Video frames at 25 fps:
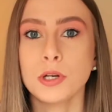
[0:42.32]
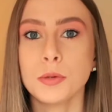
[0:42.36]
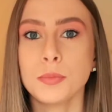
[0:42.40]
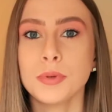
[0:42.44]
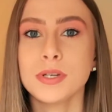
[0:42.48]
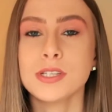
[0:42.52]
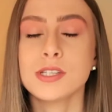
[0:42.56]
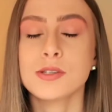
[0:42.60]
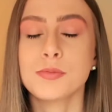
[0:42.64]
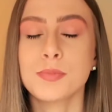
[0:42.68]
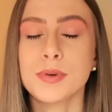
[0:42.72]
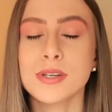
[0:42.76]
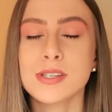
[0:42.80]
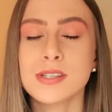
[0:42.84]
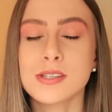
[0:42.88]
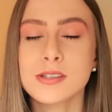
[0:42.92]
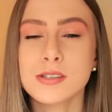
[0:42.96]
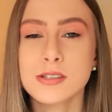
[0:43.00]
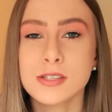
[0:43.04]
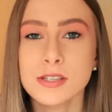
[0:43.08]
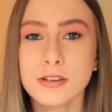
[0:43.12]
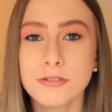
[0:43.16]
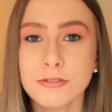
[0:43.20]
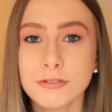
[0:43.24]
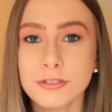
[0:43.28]
gonna be
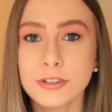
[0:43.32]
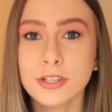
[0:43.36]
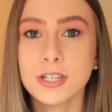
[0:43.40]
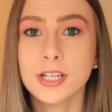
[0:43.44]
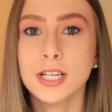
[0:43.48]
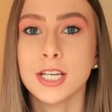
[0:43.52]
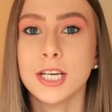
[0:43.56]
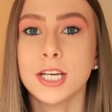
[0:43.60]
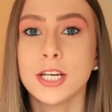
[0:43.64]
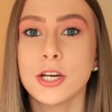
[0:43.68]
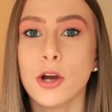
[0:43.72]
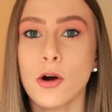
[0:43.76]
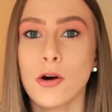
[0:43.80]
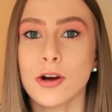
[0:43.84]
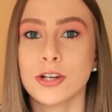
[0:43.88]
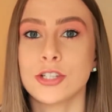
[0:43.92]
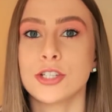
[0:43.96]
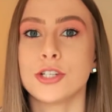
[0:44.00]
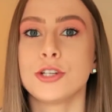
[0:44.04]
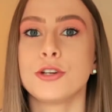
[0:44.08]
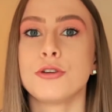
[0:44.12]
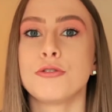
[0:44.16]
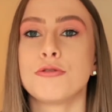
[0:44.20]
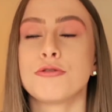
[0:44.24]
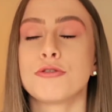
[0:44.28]
specifically
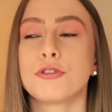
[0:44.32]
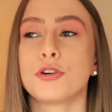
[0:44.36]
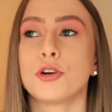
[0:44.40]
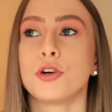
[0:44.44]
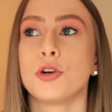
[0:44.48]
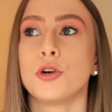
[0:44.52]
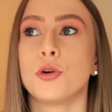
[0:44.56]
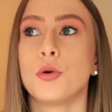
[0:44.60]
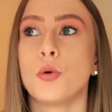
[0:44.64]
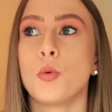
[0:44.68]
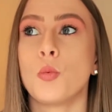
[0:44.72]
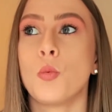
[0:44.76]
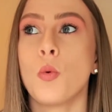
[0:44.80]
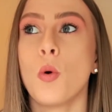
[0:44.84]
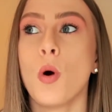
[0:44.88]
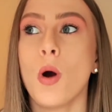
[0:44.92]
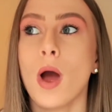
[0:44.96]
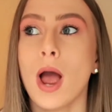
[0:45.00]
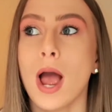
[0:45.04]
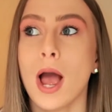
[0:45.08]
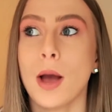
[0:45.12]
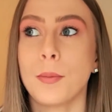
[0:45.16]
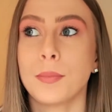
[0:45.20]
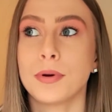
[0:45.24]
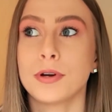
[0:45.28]
guiding you through what
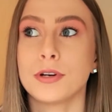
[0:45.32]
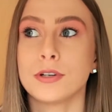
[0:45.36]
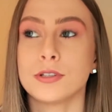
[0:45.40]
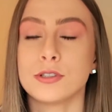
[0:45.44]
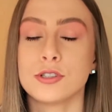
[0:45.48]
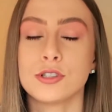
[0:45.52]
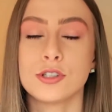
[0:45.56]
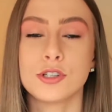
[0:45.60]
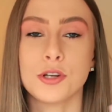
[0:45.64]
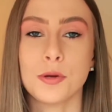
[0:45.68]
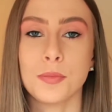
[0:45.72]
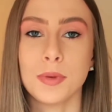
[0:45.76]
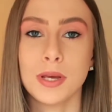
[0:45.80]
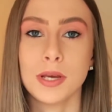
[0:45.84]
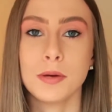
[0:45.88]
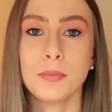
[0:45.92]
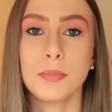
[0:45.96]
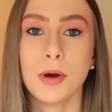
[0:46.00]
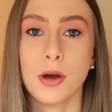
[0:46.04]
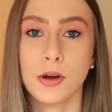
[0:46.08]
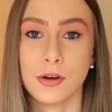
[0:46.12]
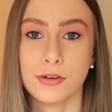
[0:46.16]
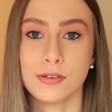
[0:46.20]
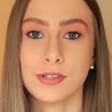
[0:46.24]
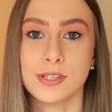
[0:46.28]
happened to me
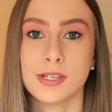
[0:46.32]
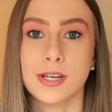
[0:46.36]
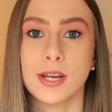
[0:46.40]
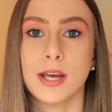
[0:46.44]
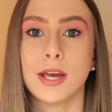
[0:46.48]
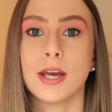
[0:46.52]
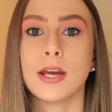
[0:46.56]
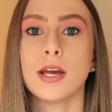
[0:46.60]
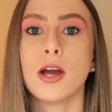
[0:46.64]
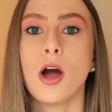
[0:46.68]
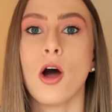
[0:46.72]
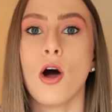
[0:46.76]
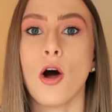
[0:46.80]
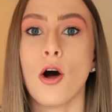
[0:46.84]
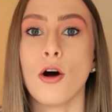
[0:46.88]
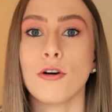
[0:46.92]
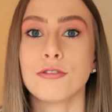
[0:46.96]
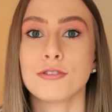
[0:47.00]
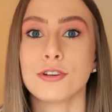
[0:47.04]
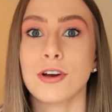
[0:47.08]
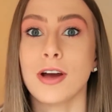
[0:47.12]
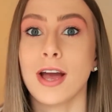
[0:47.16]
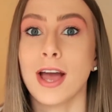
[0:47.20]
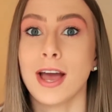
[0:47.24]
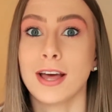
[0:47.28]
personally
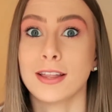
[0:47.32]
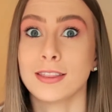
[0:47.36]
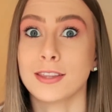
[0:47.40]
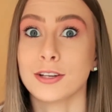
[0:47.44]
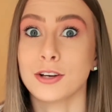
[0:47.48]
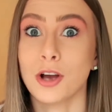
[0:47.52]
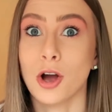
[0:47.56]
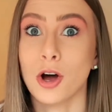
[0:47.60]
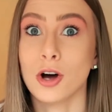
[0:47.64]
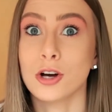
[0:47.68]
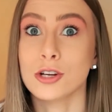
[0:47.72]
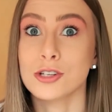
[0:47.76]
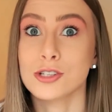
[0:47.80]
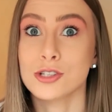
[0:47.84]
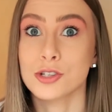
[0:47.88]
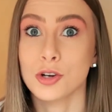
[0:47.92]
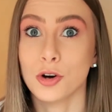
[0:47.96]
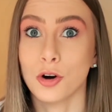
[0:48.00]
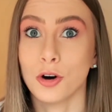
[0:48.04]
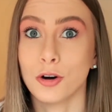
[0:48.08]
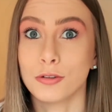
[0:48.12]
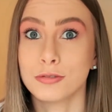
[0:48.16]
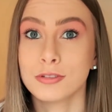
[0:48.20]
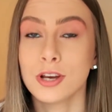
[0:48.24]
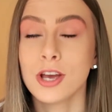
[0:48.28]
after I had the cast
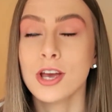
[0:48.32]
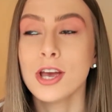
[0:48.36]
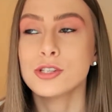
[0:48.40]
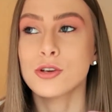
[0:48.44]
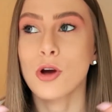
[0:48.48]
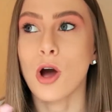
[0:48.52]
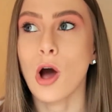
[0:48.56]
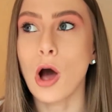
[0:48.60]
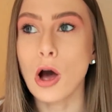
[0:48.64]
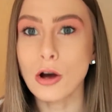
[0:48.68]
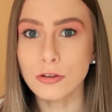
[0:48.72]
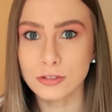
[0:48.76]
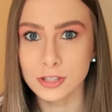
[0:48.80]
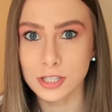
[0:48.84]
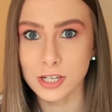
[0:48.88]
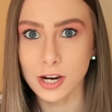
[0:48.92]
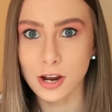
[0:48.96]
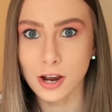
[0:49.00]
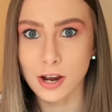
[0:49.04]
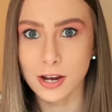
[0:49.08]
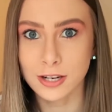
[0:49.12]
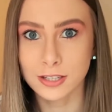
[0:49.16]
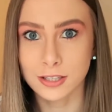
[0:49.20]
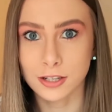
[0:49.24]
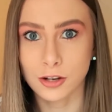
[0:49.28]
off. So after I
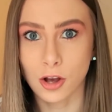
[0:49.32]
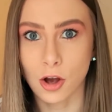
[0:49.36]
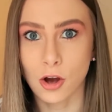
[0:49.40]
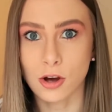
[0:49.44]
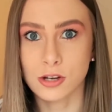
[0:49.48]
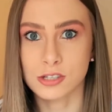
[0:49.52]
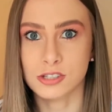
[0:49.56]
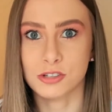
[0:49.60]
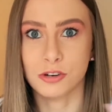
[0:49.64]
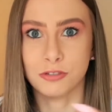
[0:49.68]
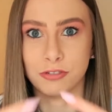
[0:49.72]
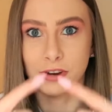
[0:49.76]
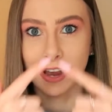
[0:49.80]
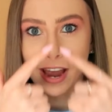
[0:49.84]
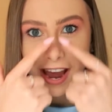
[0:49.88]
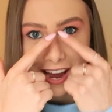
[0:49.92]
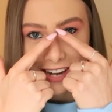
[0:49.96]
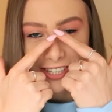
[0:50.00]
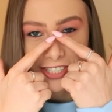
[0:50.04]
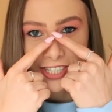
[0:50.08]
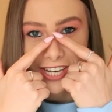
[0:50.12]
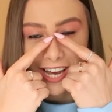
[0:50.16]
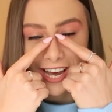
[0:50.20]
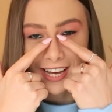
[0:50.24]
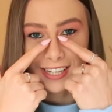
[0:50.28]
had the cast off, I
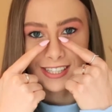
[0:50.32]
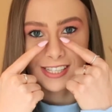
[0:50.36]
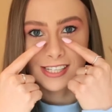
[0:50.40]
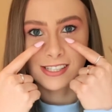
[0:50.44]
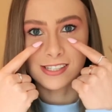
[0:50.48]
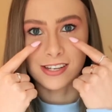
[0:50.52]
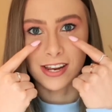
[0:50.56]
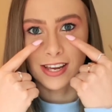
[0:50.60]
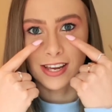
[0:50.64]
actually had these